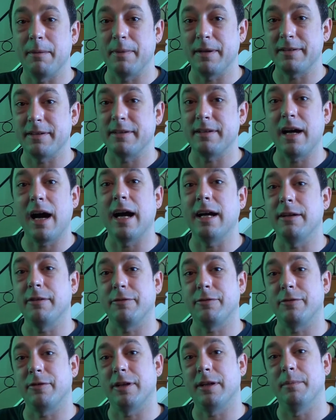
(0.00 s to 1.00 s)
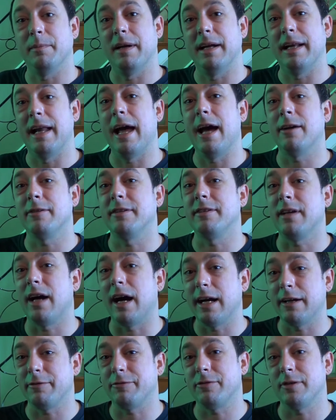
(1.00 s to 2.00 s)
about the diaphragm and how the
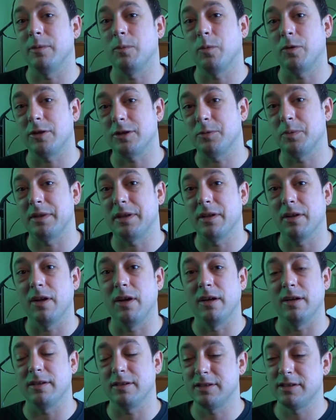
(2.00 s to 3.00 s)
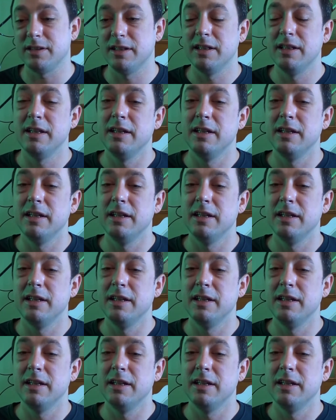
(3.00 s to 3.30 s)
diaphragm works with the lungs.